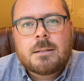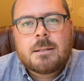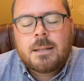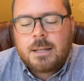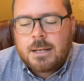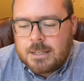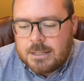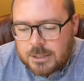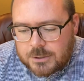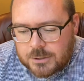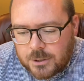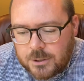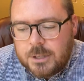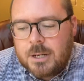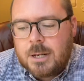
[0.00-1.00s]
that in
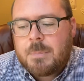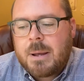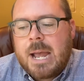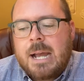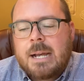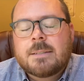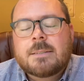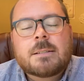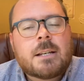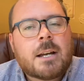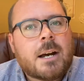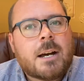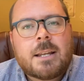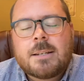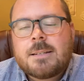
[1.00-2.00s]
eternity past,
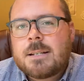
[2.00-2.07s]
God had